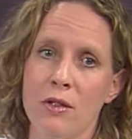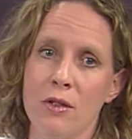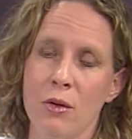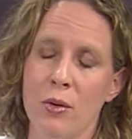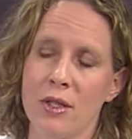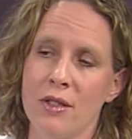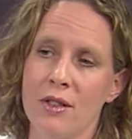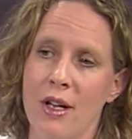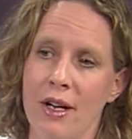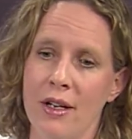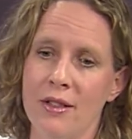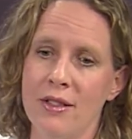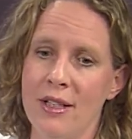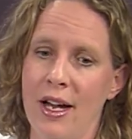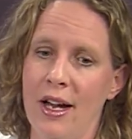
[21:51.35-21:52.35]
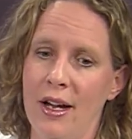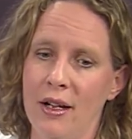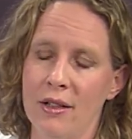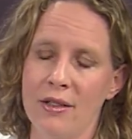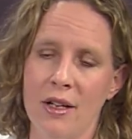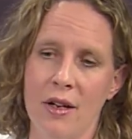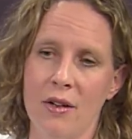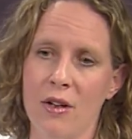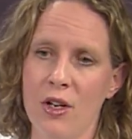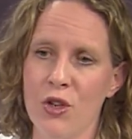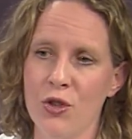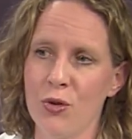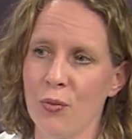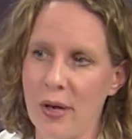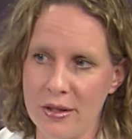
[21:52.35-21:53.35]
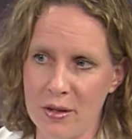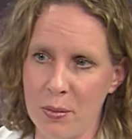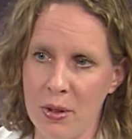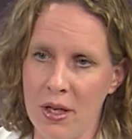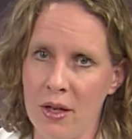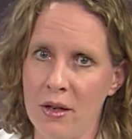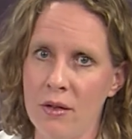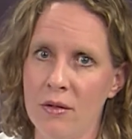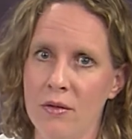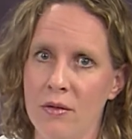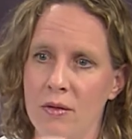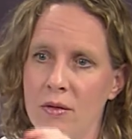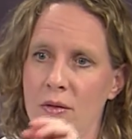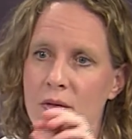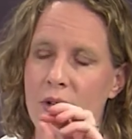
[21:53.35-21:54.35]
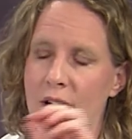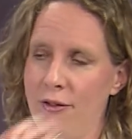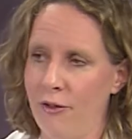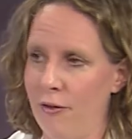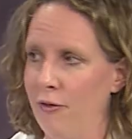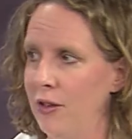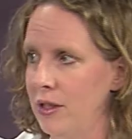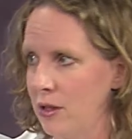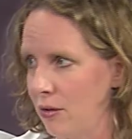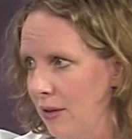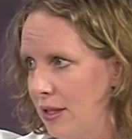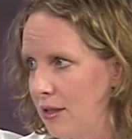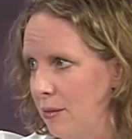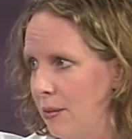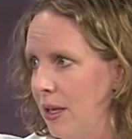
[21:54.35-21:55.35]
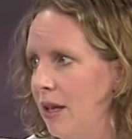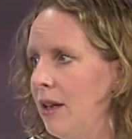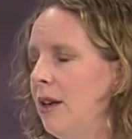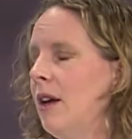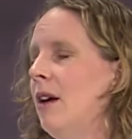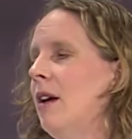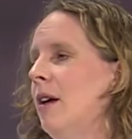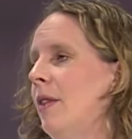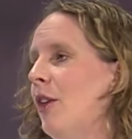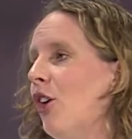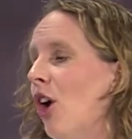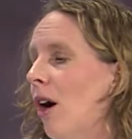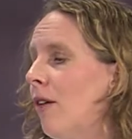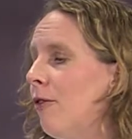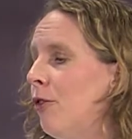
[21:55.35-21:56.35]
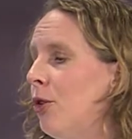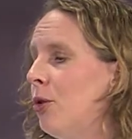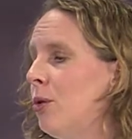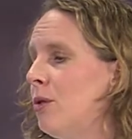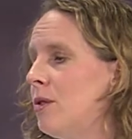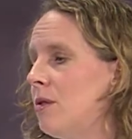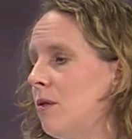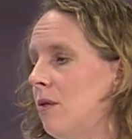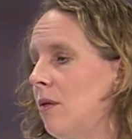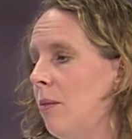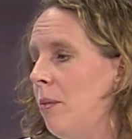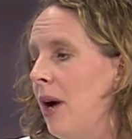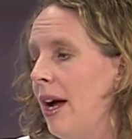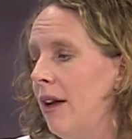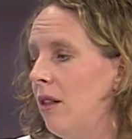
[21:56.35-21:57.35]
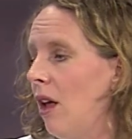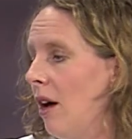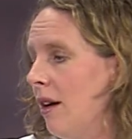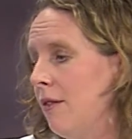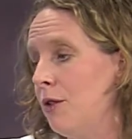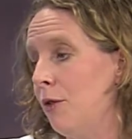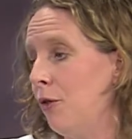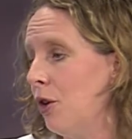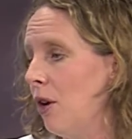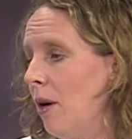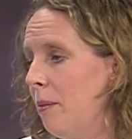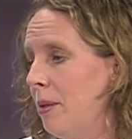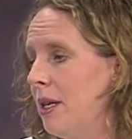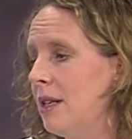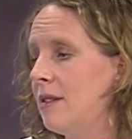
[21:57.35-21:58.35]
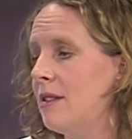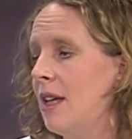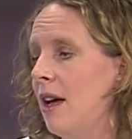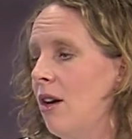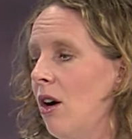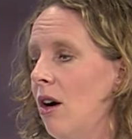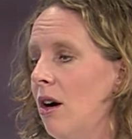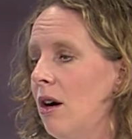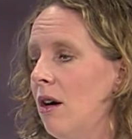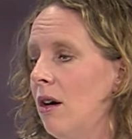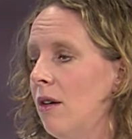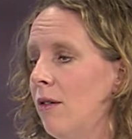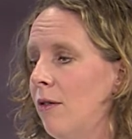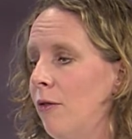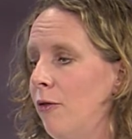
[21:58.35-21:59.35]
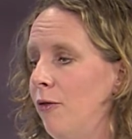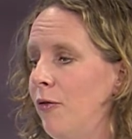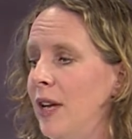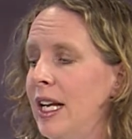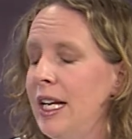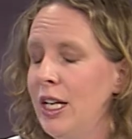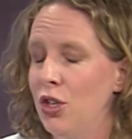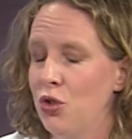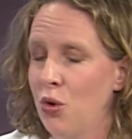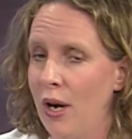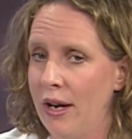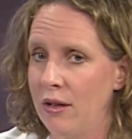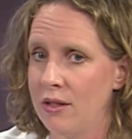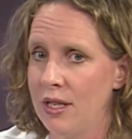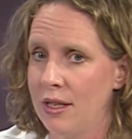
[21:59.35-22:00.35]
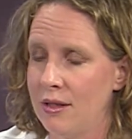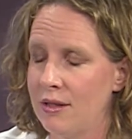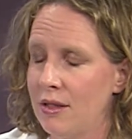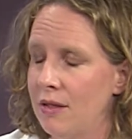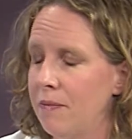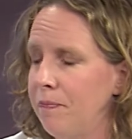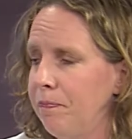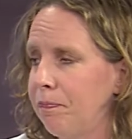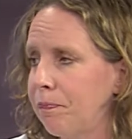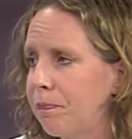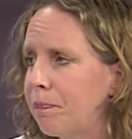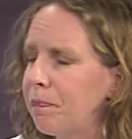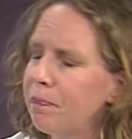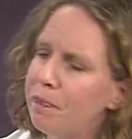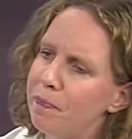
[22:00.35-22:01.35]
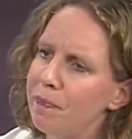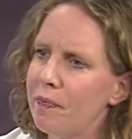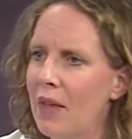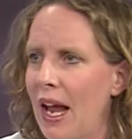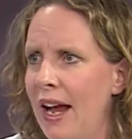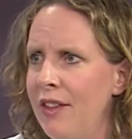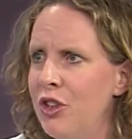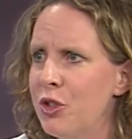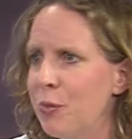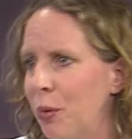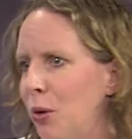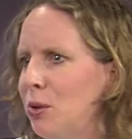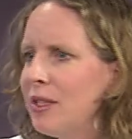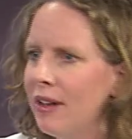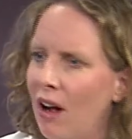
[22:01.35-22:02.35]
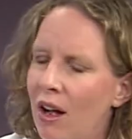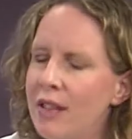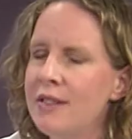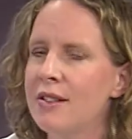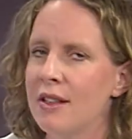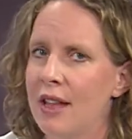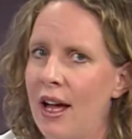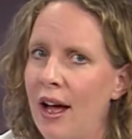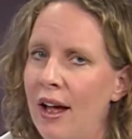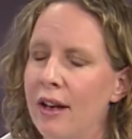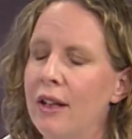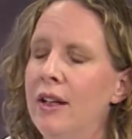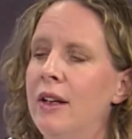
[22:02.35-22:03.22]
So it's like, here's a recipe if it fits the recipe. There are foods by a lot of different companies that are feeding trial tested. And there's pros and cons to that.